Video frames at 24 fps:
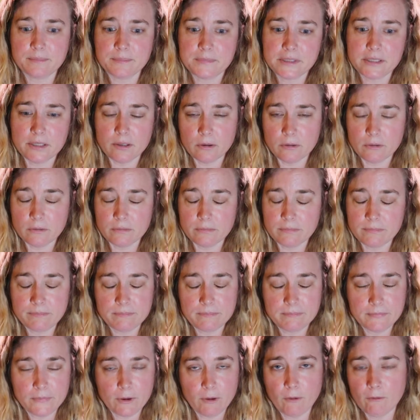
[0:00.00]
So
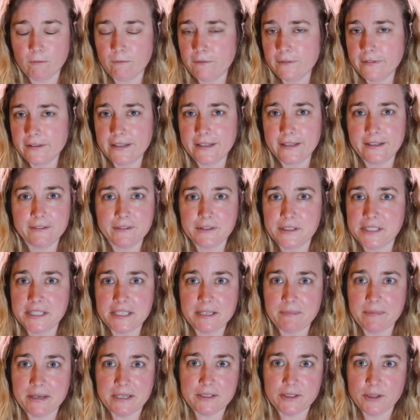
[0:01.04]
hopefully you'll
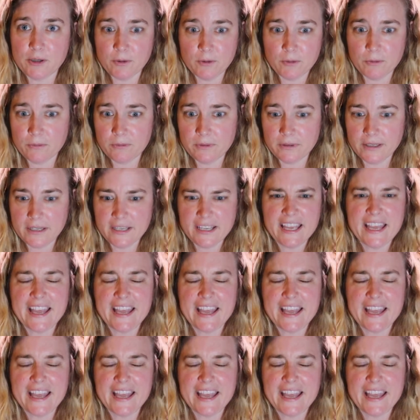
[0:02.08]
see me soon.